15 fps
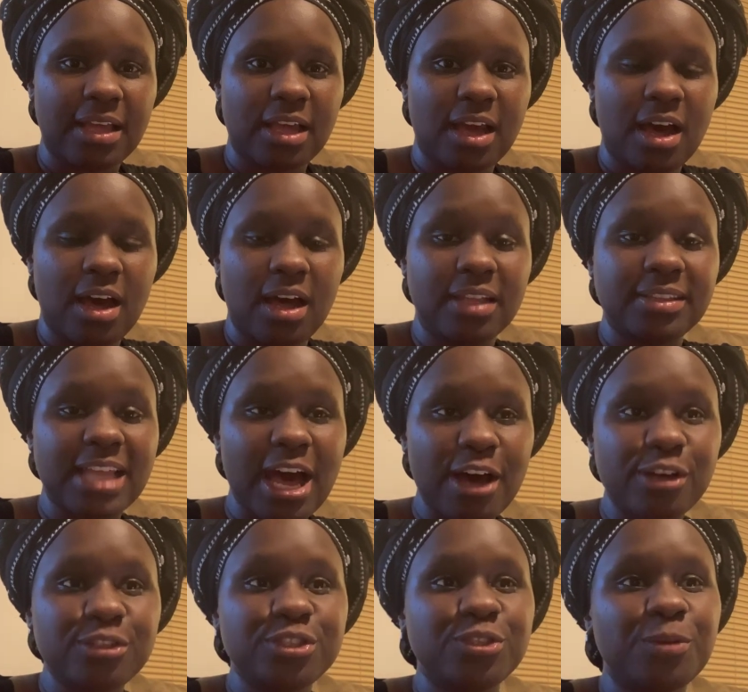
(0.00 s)

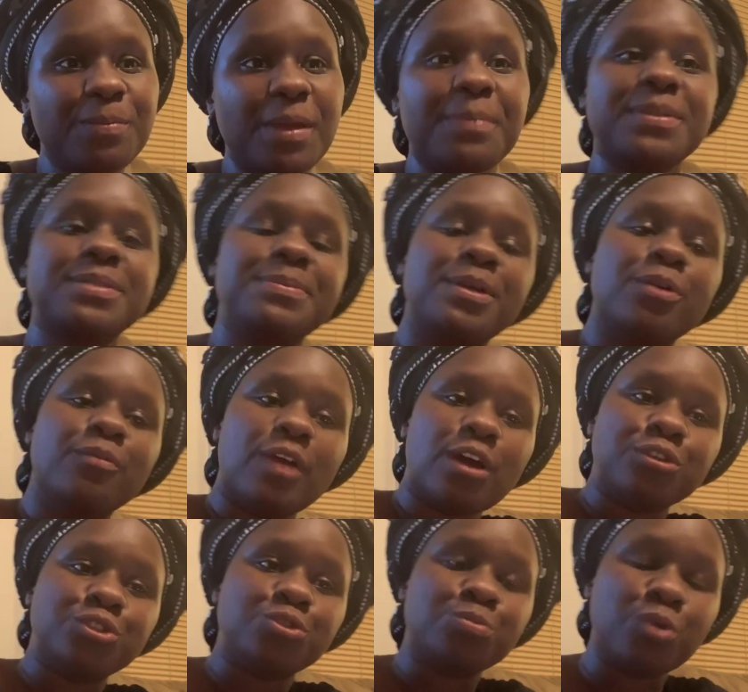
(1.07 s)
allows your baby to be
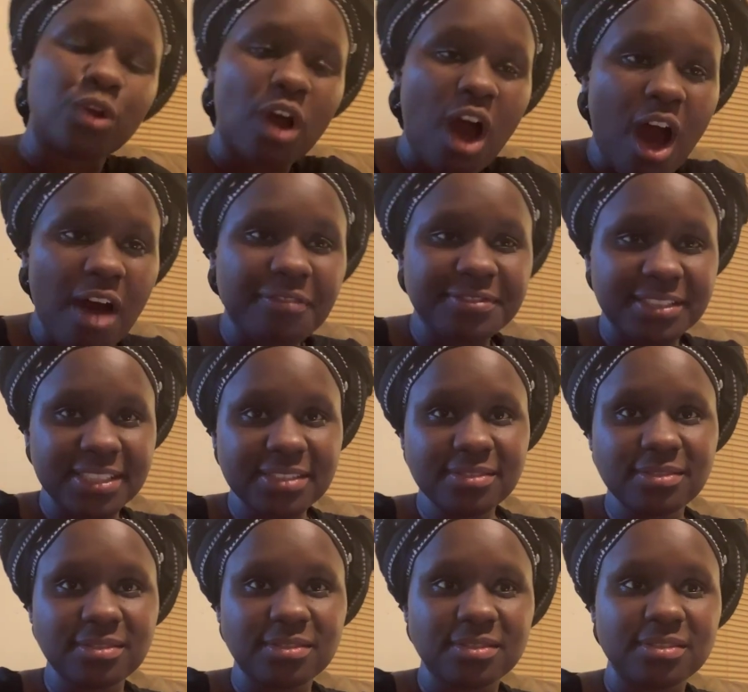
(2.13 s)
around you more often,
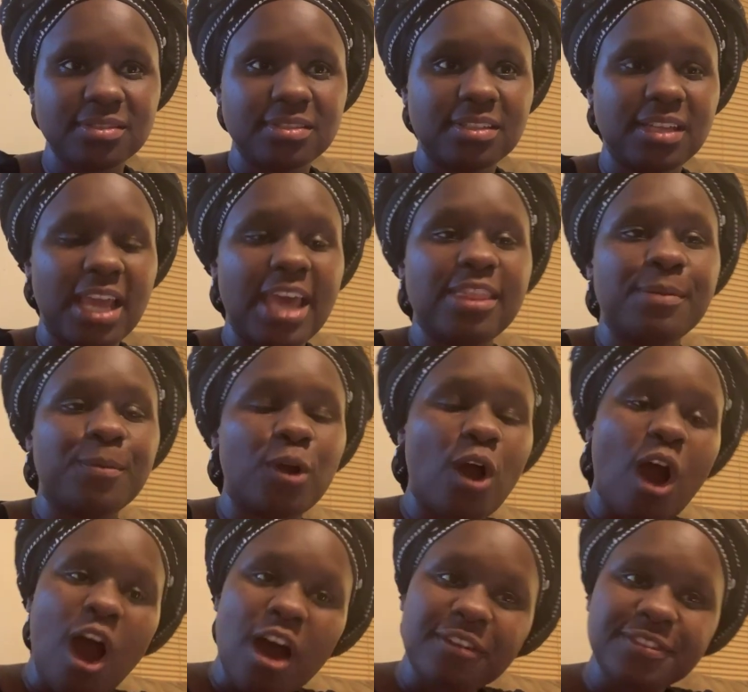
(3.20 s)
and the more
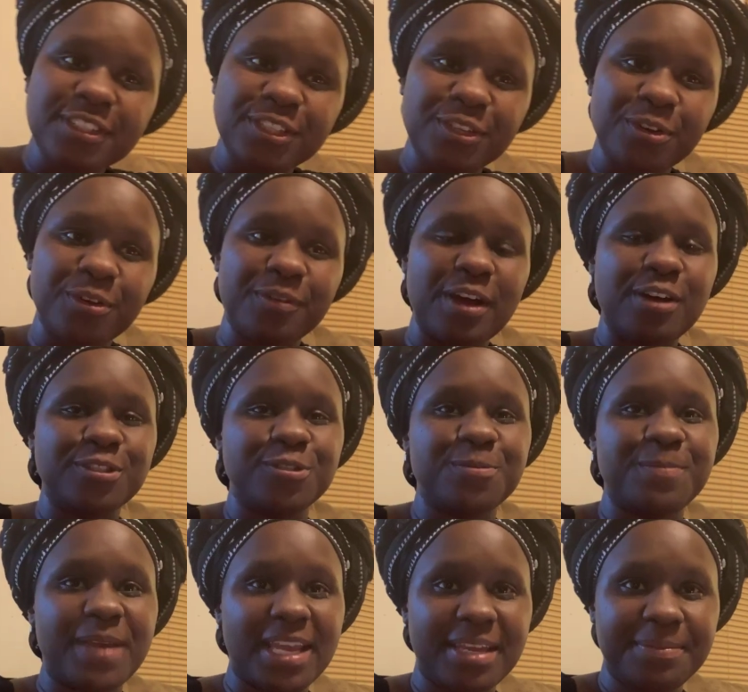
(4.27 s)
often you're around your
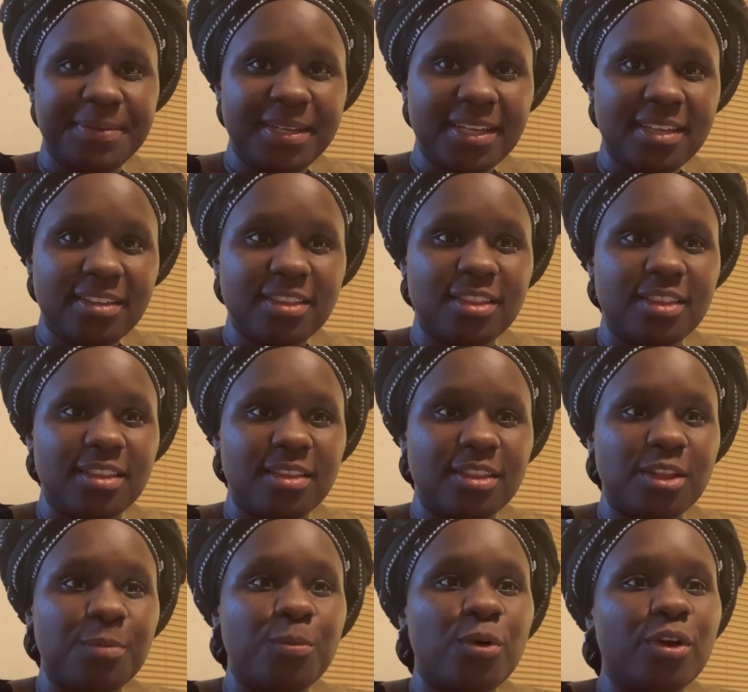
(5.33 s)
baby,
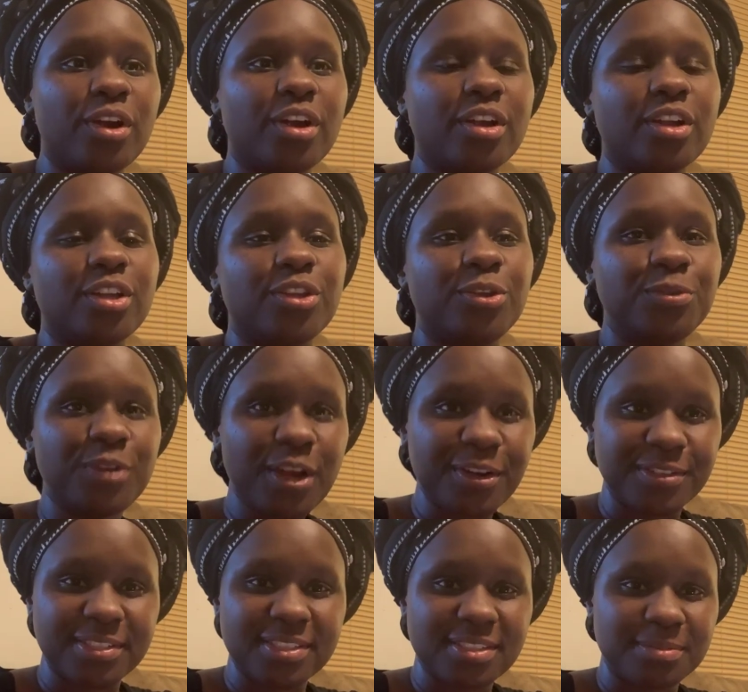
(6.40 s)
the more you
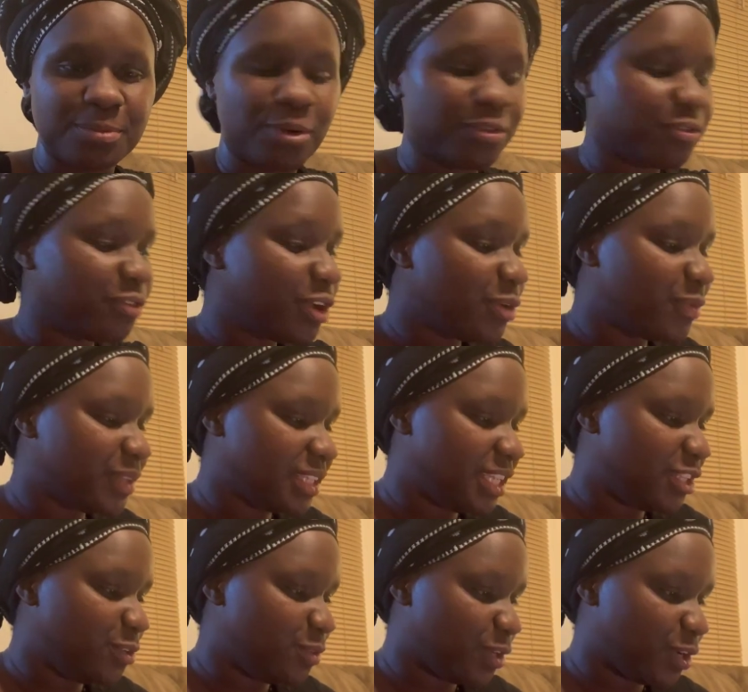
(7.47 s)
nurse, the more frequently
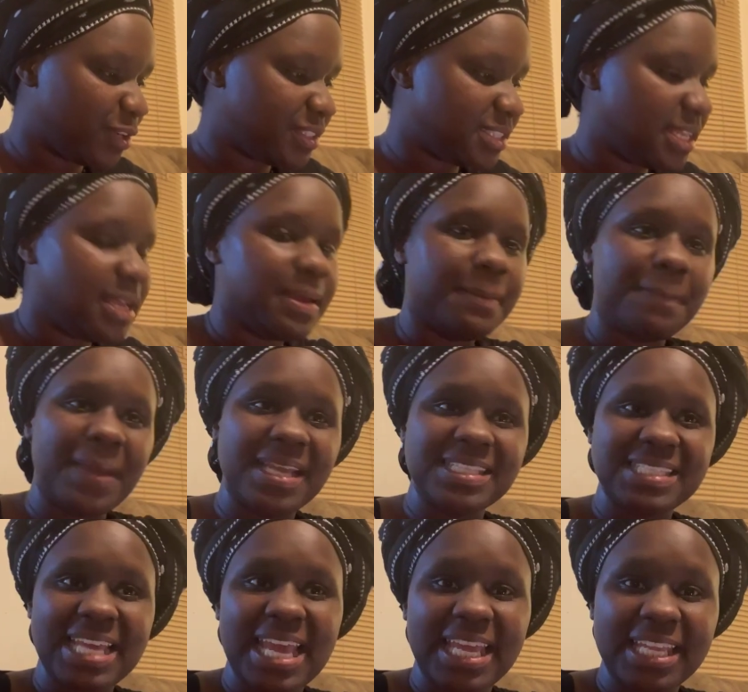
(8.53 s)
you nurse,
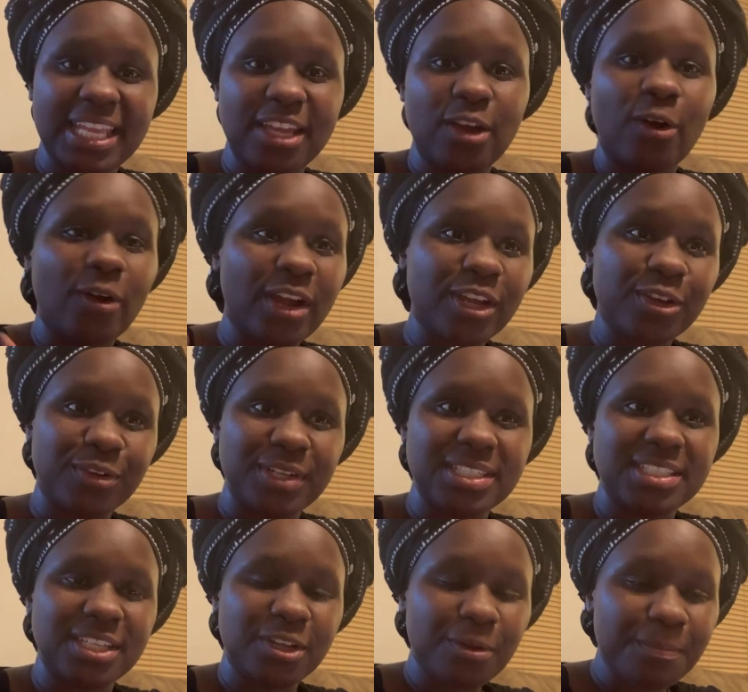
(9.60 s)
maintaining or
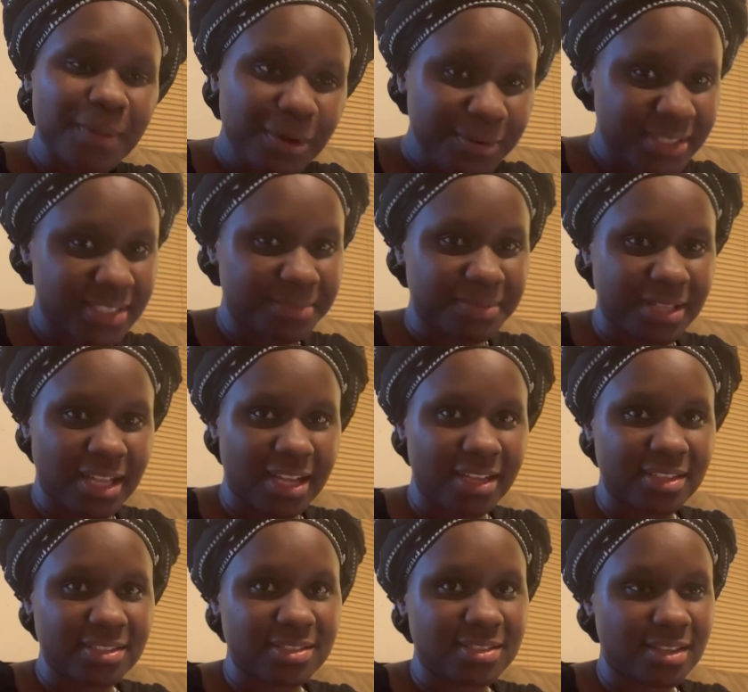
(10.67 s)
increasing your milk supply.
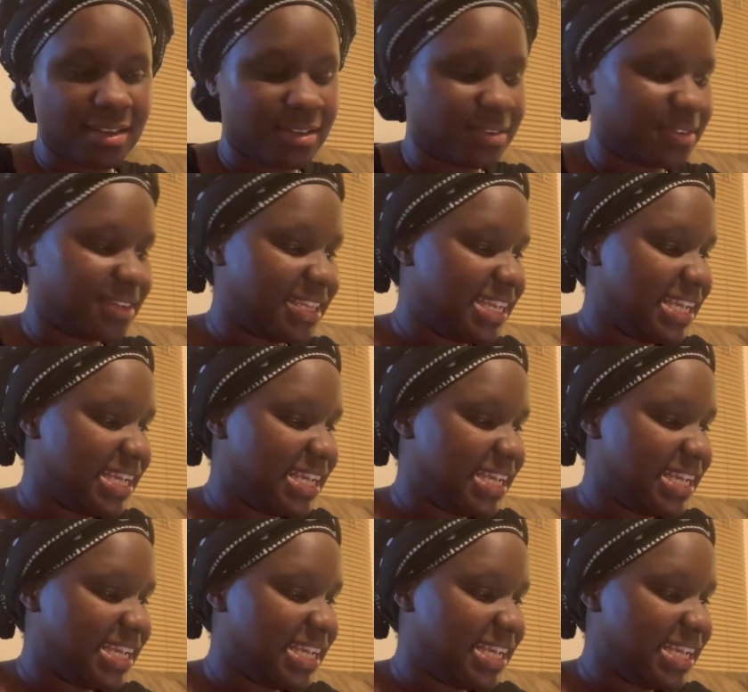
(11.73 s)
So